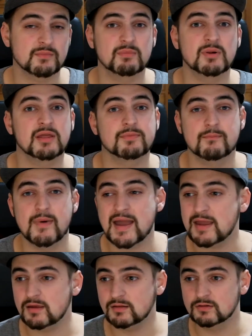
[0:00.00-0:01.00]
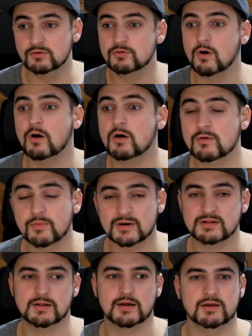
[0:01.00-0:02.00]
people it may look
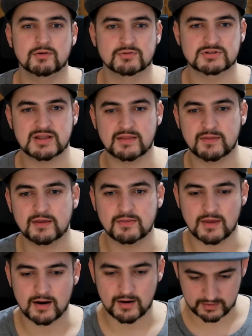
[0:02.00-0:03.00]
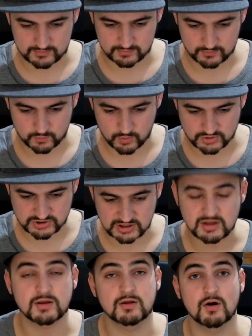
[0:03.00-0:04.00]
awkward, like you're standing there and
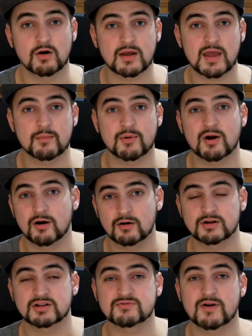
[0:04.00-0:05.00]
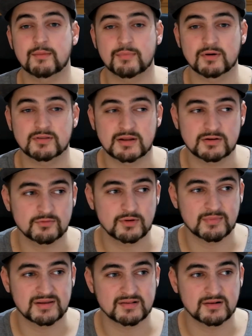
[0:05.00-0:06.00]
watching your camera on a tripod and doing
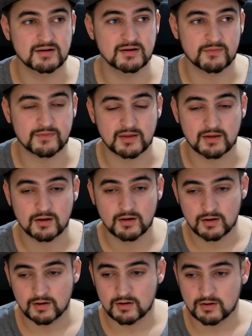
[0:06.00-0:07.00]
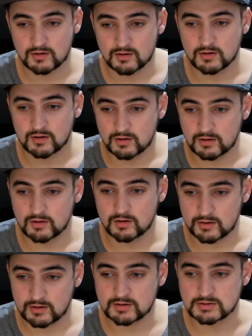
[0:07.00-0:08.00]
basically nothing,
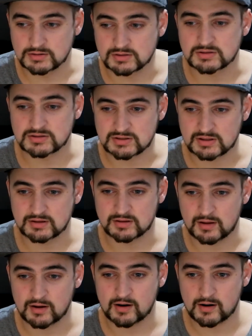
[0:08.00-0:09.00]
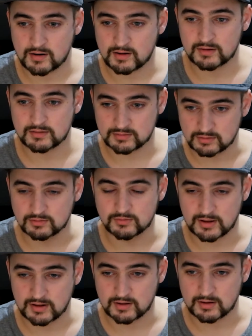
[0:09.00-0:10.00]
and just stand there and
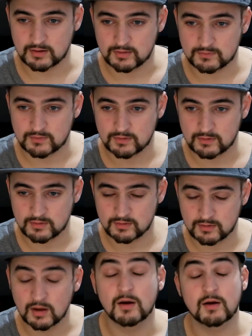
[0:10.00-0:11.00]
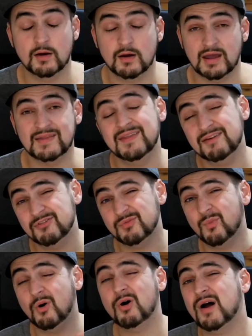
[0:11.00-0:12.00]
look at it. And even
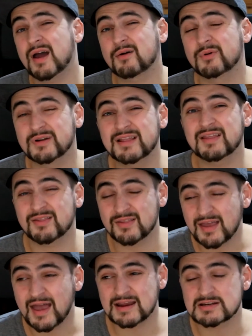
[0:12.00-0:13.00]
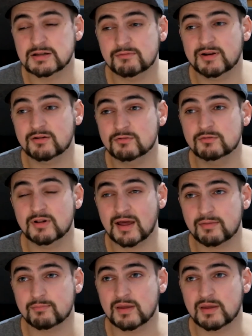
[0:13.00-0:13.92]
more awkward is actually when you do light